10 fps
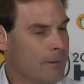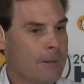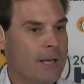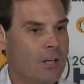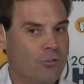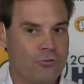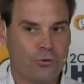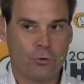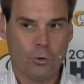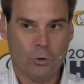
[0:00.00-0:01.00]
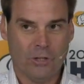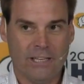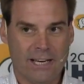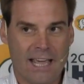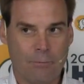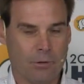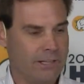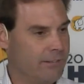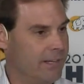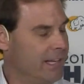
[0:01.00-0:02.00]
is truly
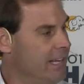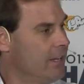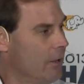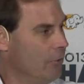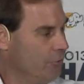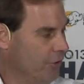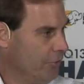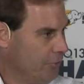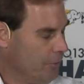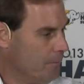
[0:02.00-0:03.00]
enabling the ecosystem